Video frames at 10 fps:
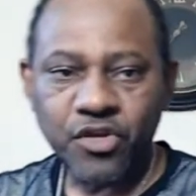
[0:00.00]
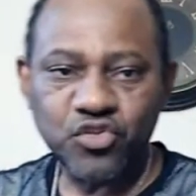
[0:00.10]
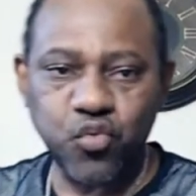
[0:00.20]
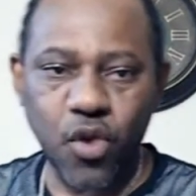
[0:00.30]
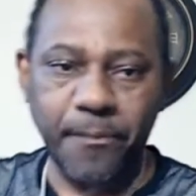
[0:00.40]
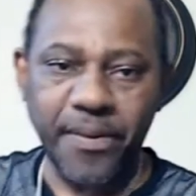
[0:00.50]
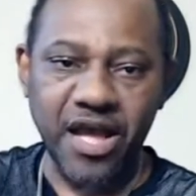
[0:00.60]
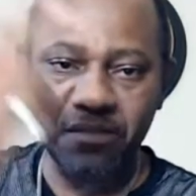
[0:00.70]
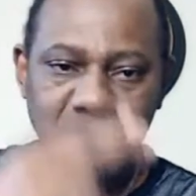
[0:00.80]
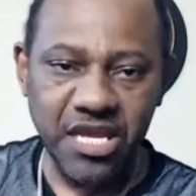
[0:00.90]
Two
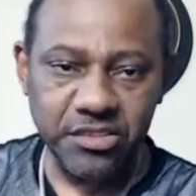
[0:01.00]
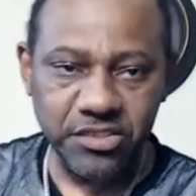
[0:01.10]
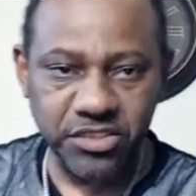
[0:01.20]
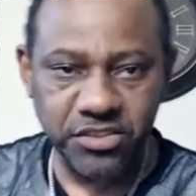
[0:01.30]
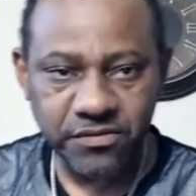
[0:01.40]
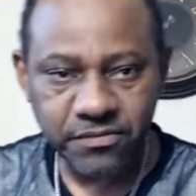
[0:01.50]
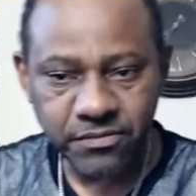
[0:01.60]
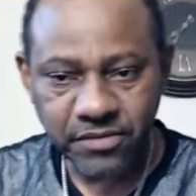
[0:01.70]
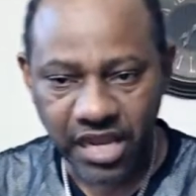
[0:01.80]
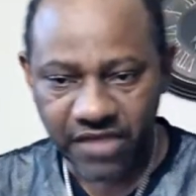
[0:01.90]
apartments.
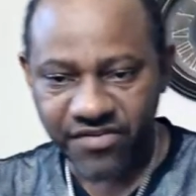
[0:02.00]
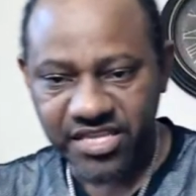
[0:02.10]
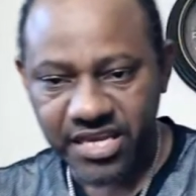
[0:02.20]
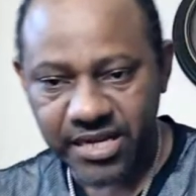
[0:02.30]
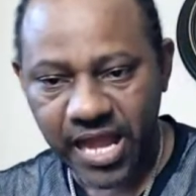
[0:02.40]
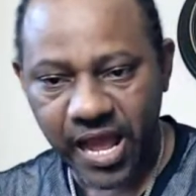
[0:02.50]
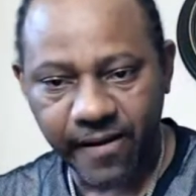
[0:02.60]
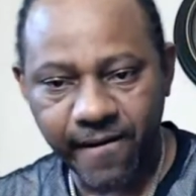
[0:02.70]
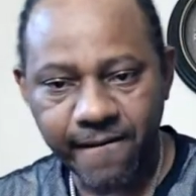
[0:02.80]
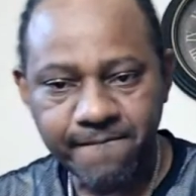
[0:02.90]
And everything
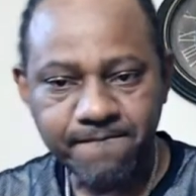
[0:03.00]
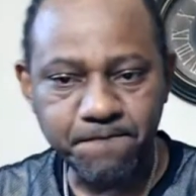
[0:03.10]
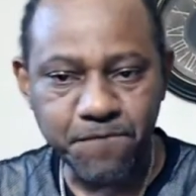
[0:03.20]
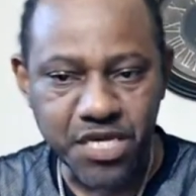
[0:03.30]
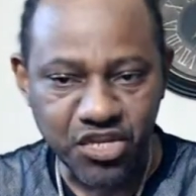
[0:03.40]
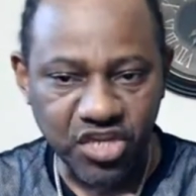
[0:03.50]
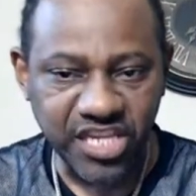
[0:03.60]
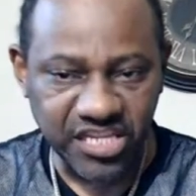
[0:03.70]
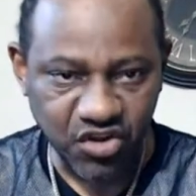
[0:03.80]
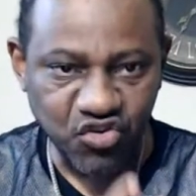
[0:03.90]
lock. Me just a
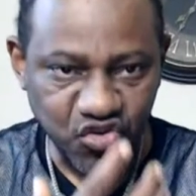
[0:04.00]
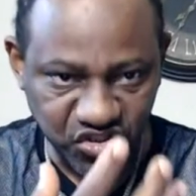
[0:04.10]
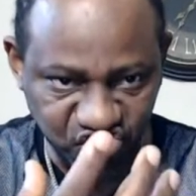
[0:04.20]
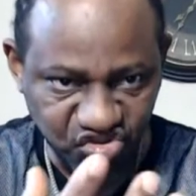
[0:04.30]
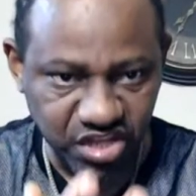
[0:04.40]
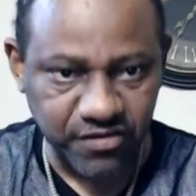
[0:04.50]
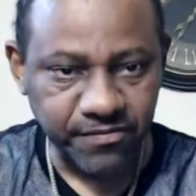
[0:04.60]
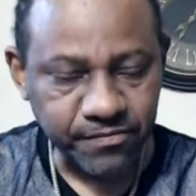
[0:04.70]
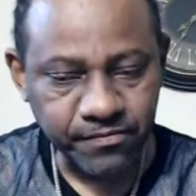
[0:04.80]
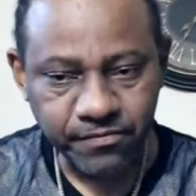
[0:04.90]
tell on the street.
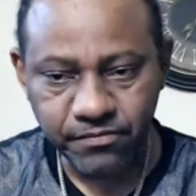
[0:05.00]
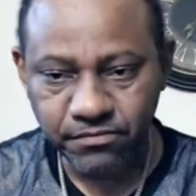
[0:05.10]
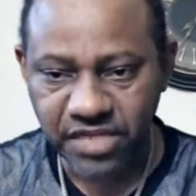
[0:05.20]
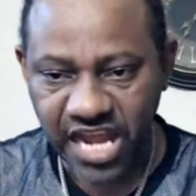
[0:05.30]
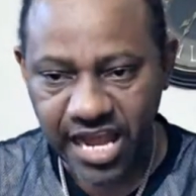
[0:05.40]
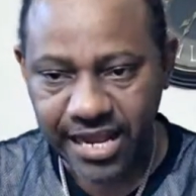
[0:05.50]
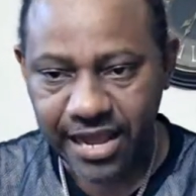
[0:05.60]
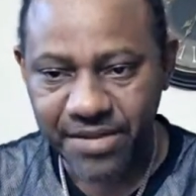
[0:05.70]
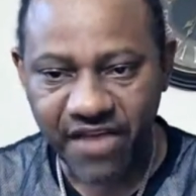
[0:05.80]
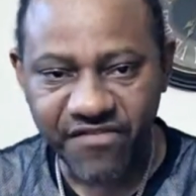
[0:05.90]
Me not
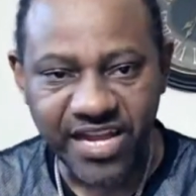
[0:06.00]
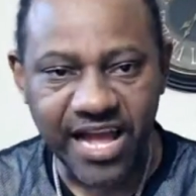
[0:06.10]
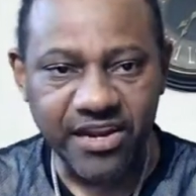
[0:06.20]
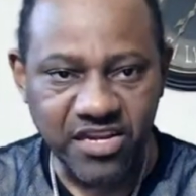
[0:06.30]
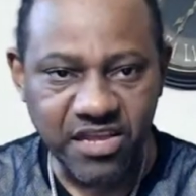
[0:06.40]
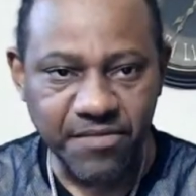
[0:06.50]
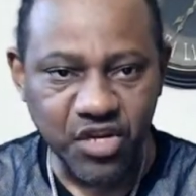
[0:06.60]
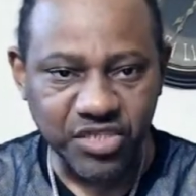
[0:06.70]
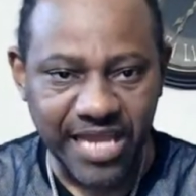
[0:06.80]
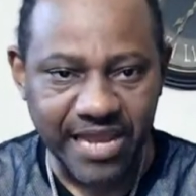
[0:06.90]
come in have a car and name me
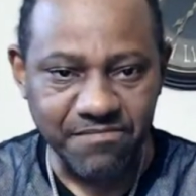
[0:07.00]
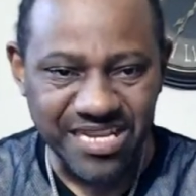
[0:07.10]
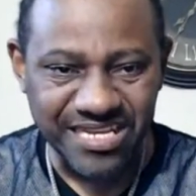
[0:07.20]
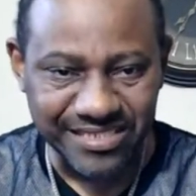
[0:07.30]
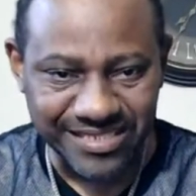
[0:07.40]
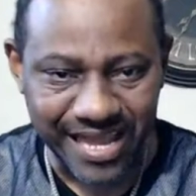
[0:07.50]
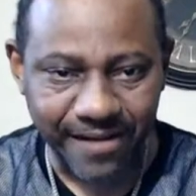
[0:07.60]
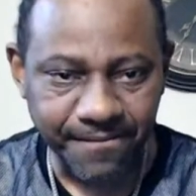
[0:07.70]
just say minister.